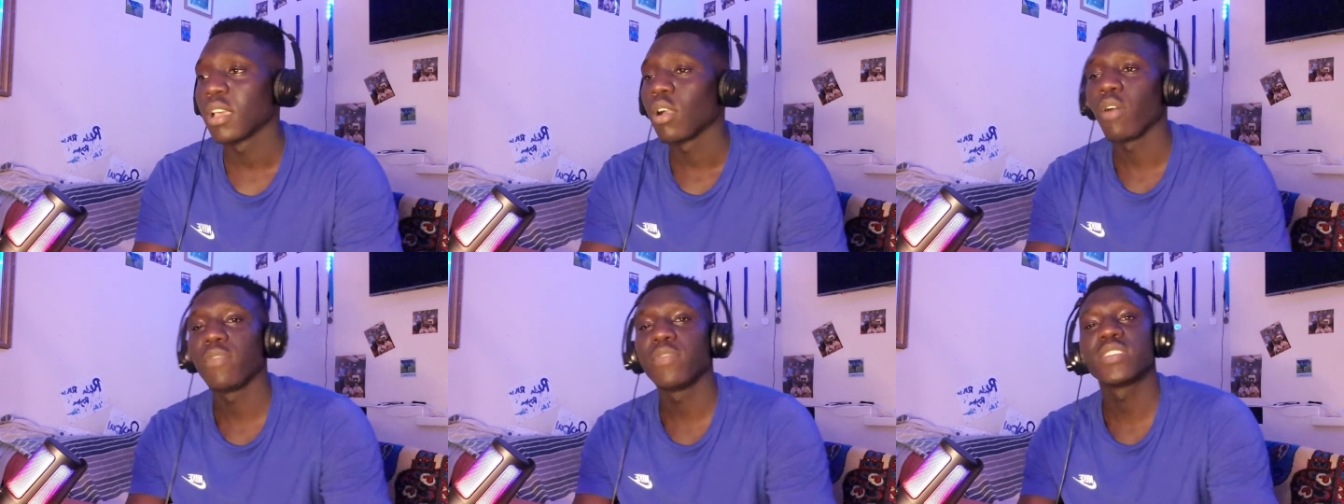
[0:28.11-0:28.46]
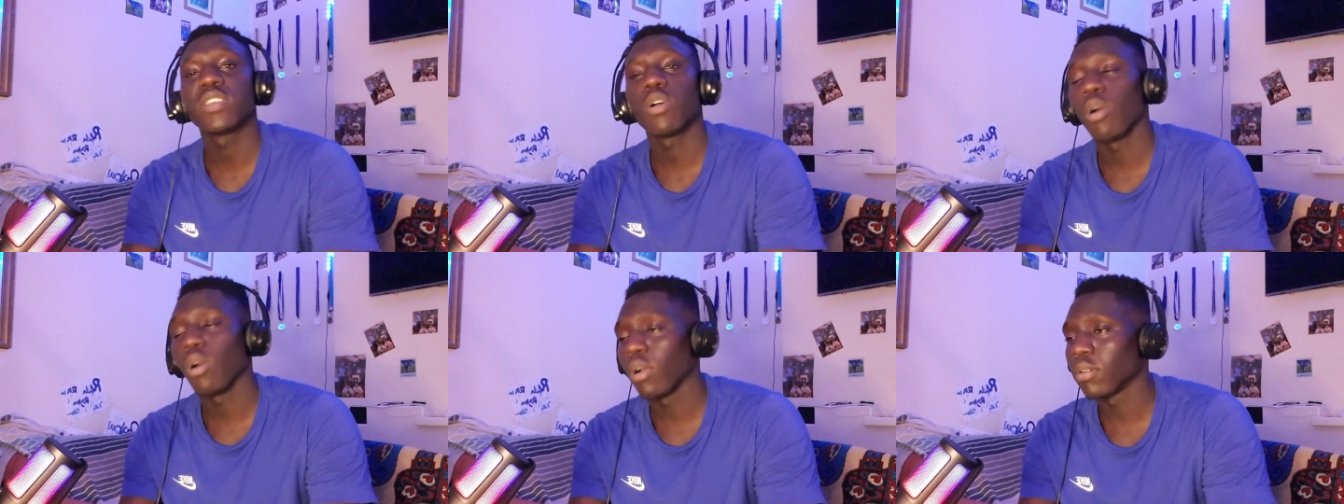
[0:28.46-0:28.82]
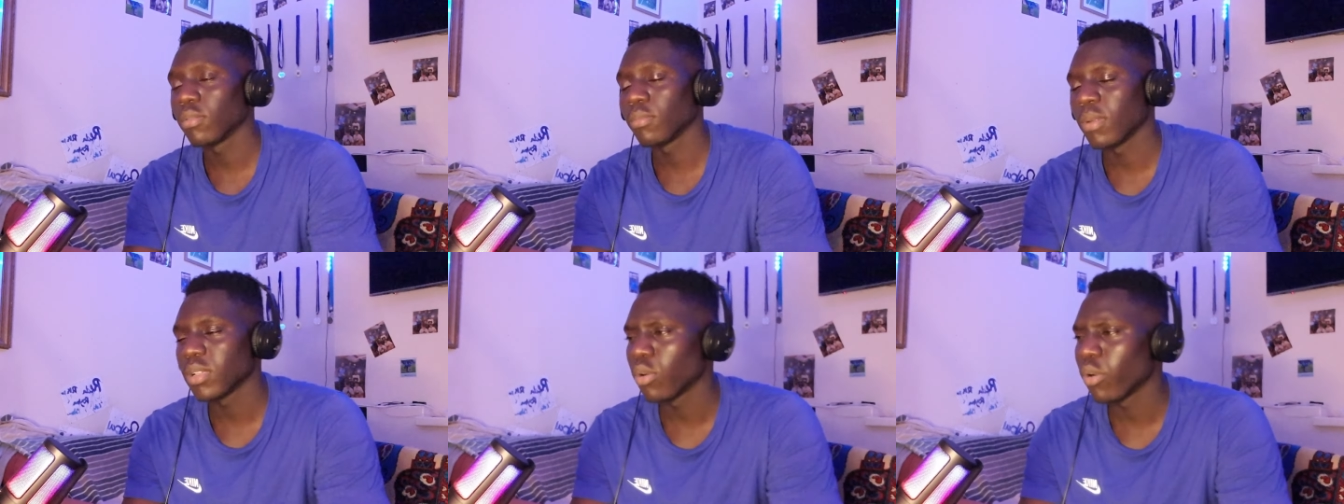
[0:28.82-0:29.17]
What
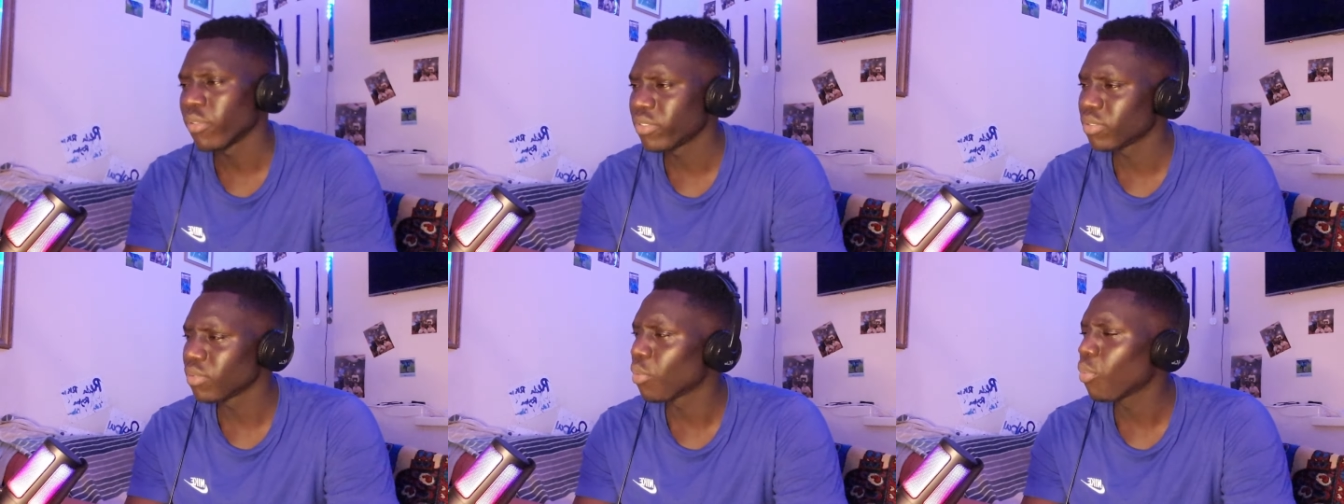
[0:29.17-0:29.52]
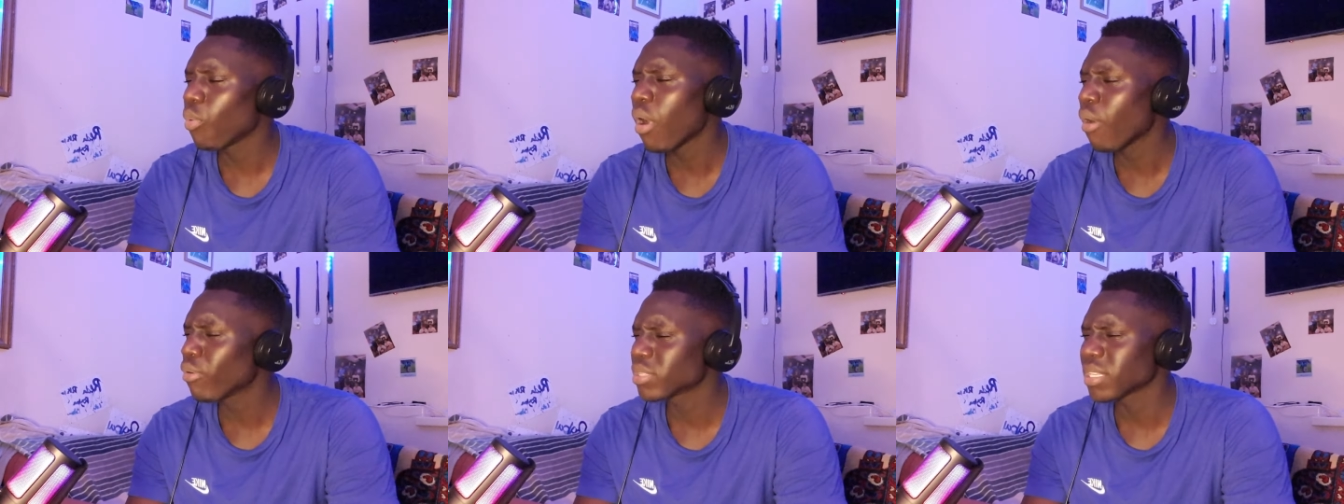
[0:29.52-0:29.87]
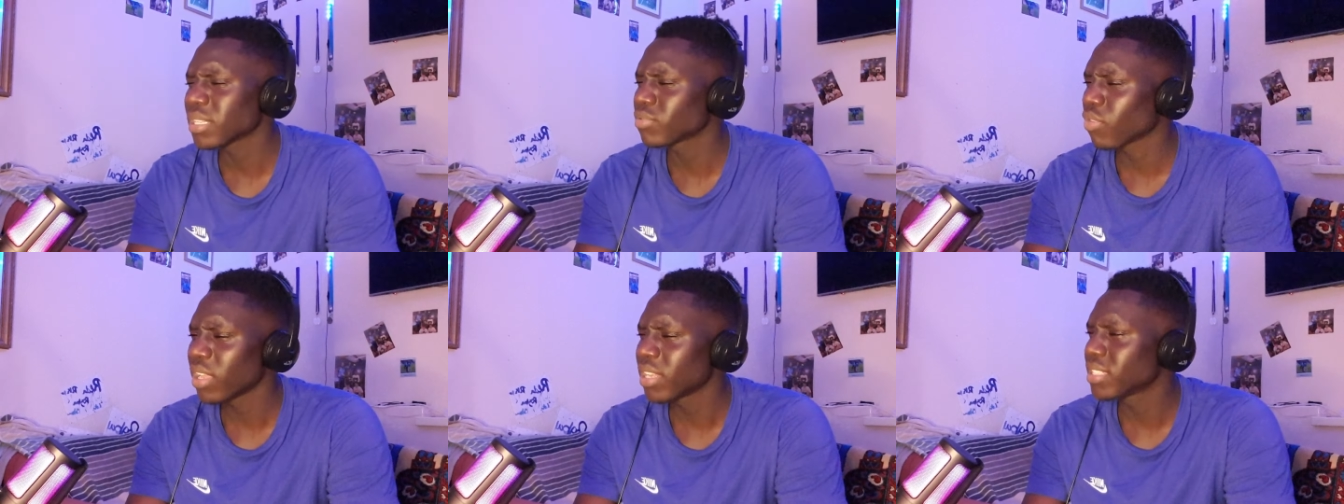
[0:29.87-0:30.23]
was I
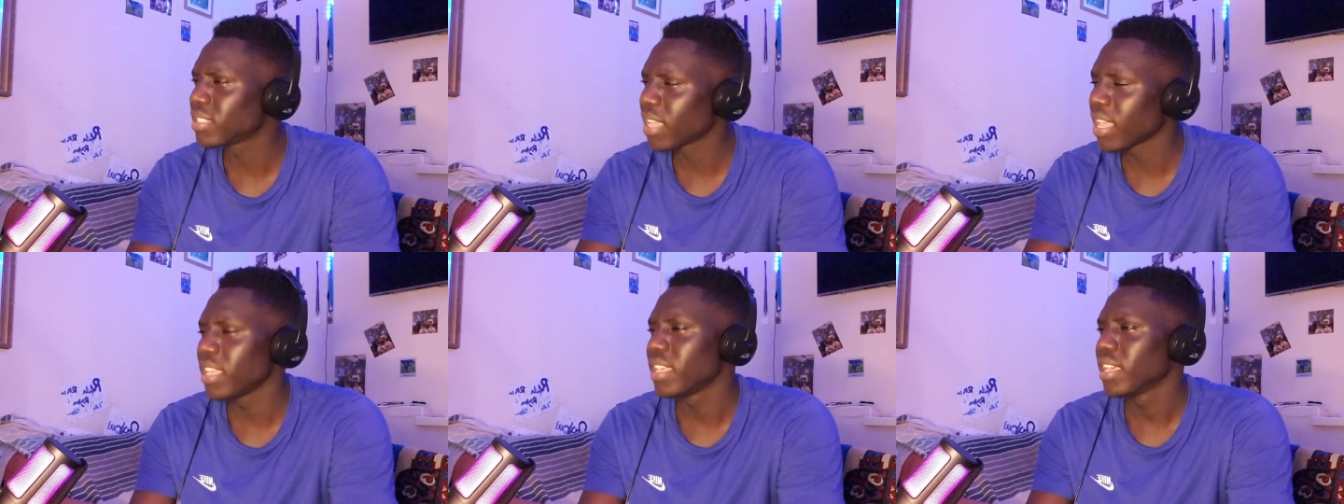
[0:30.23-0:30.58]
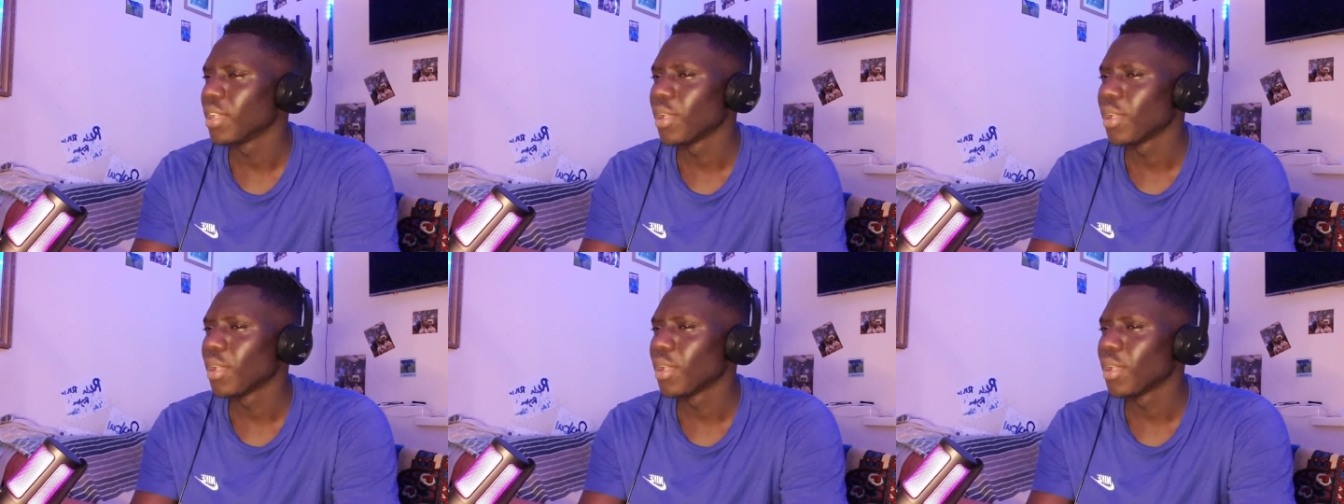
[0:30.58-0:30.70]
trying to say?